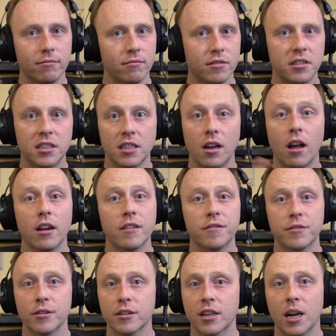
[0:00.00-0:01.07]
Sit on it
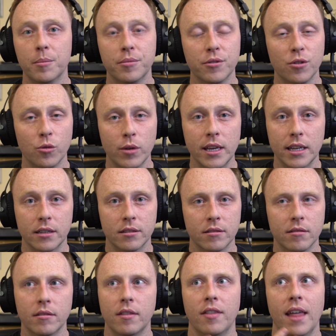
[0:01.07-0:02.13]
for a couple of weeks,
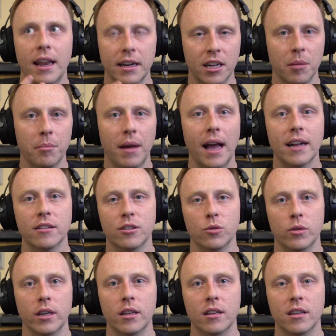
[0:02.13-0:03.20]
then come back to
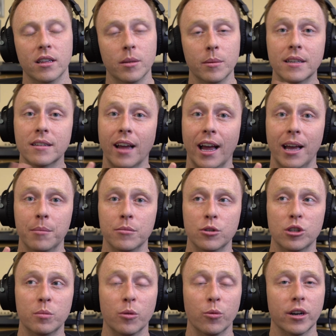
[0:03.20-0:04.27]
it. In the meantime, you
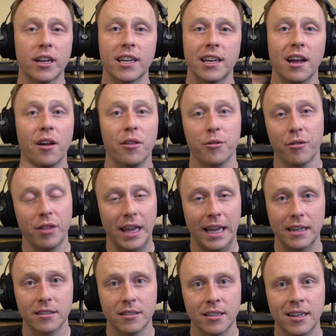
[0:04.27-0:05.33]
should be working on other
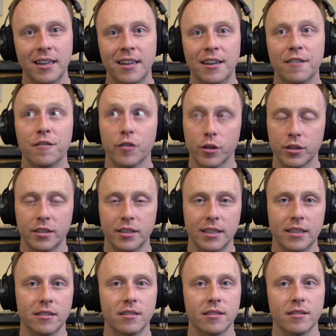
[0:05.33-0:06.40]
things
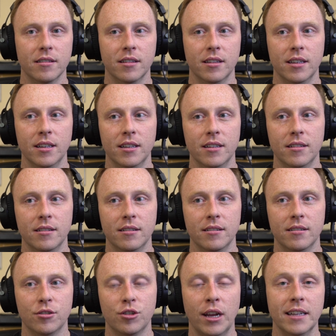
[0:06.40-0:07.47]
versus the
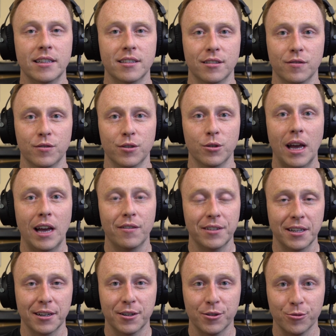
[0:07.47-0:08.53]
chances of you having
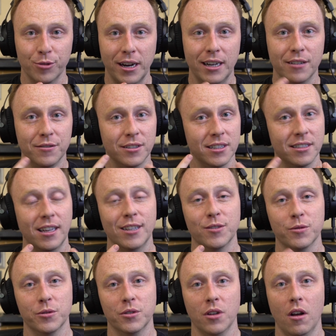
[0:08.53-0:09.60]
a creative, successful
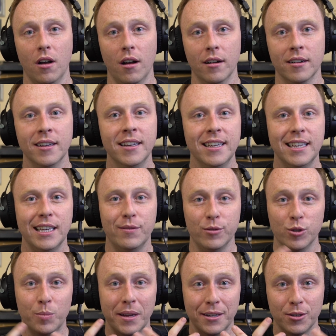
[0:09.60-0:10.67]
song. If you
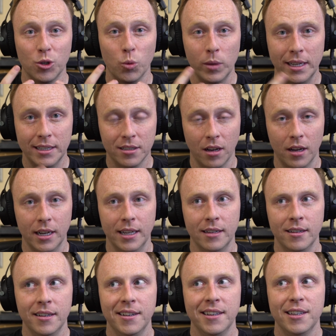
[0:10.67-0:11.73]
spend 2 weeks on it,
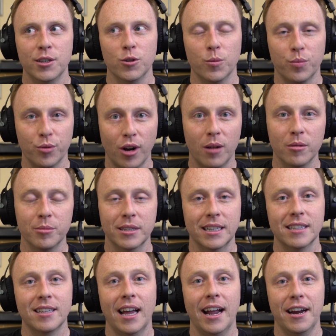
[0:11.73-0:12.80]
you'll probably get
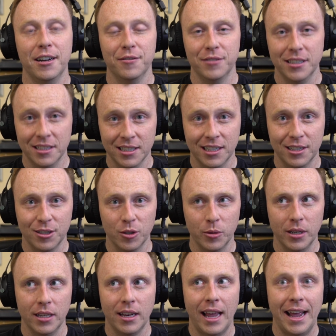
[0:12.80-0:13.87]
tired of listening to
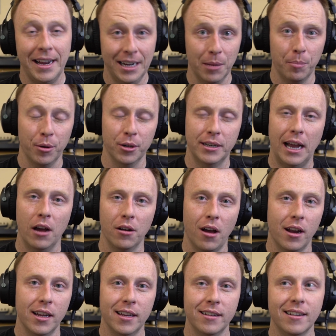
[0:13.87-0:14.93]
it and get burnt out
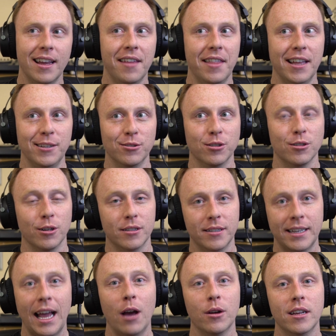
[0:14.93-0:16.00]
on it. And then you'll start to
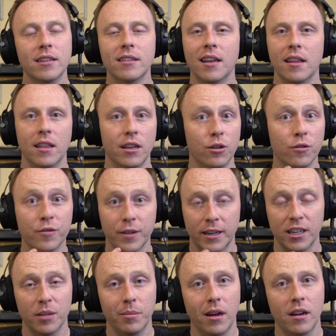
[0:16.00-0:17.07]
doubt it, and then you'll
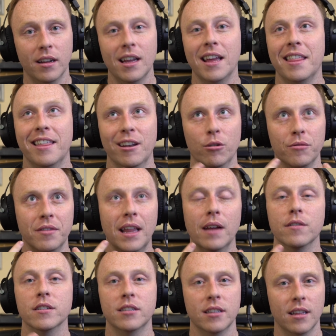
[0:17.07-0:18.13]
forget about it, and then it'll
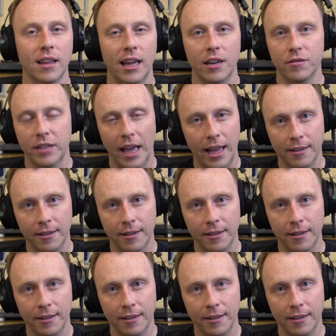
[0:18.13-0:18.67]
never see the light of day.